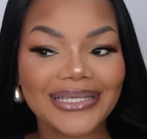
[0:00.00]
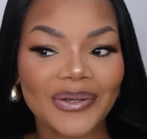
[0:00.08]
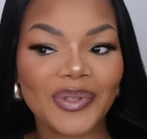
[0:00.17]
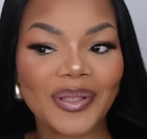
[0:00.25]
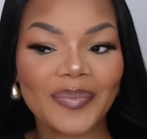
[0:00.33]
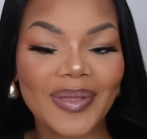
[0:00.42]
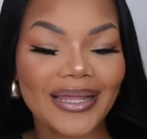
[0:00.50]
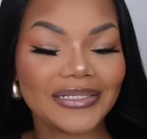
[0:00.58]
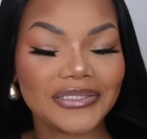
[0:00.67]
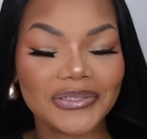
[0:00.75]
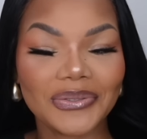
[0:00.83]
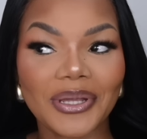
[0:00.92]
and welcome back
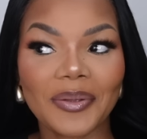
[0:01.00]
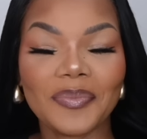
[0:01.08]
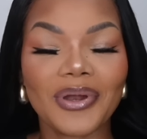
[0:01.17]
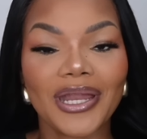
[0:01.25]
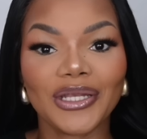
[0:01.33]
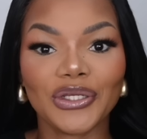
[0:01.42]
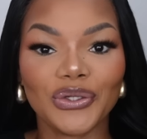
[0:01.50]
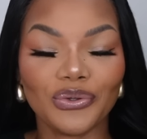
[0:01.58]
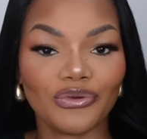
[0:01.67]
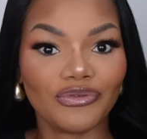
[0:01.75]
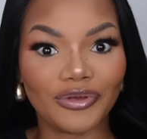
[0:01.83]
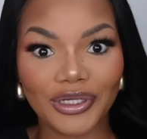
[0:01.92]
to a brand
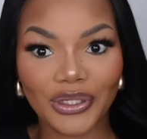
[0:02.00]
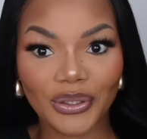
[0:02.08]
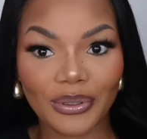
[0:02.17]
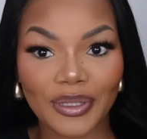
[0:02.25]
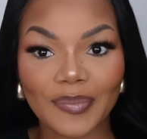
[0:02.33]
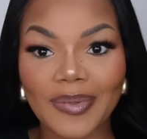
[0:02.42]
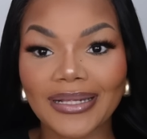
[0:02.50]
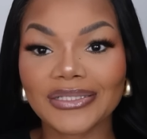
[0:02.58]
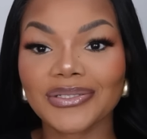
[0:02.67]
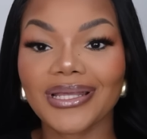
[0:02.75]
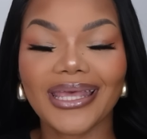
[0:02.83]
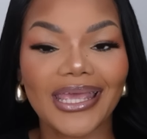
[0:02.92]
new video. Welcome back
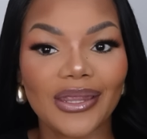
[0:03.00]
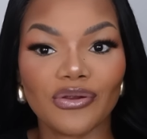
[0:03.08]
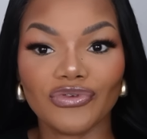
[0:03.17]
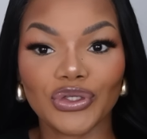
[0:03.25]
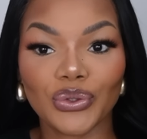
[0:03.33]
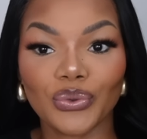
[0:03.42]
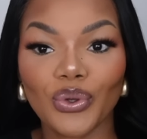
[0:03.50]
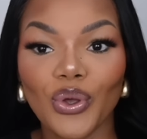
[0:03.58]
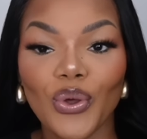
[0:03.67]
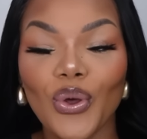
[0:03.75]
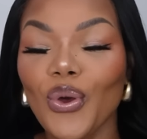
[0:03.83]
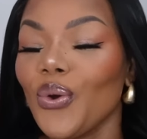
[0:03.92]
to a hair review.
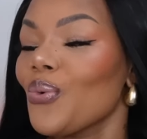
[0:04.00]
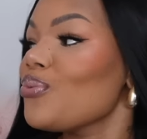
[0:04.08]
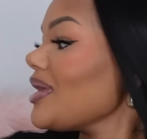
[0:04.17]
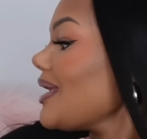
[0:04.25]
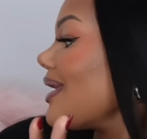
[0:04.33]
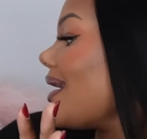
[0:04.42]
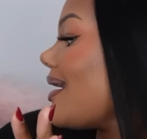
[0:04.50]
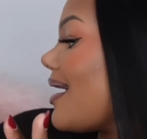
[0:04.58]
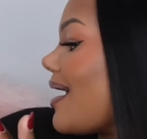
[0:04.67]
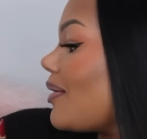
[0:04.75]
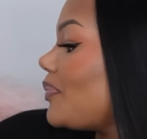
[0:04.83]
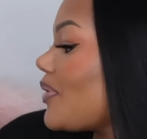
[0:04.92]
We
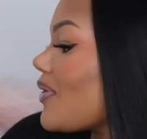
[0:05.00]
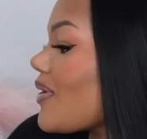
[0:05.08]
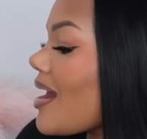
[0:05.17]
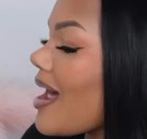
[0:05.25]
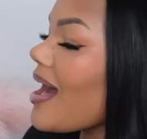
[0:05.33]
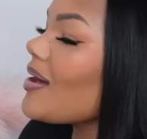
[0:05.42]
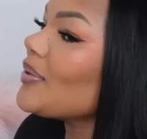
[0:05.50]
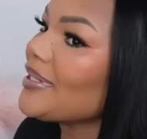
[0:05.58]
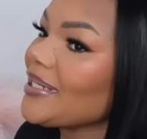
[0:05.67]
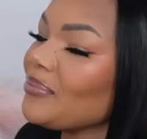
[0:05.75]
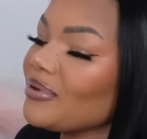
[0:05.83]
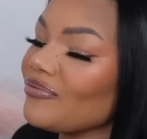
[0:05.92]
are
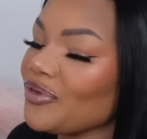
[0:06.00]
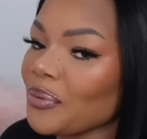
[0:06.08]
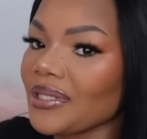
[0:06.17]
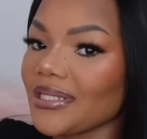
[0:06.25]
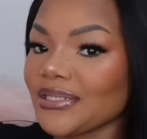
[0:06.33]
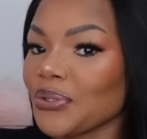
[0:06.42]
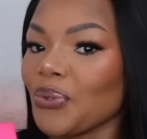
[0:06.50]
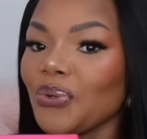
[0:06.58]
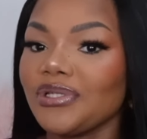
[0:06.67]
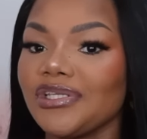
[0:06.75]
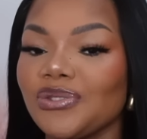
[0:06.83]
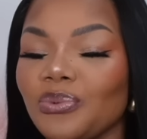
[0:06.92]
proudly reviewing this
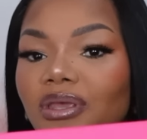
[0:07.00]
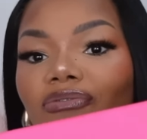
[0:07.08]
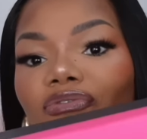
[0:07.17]
gorgeous wig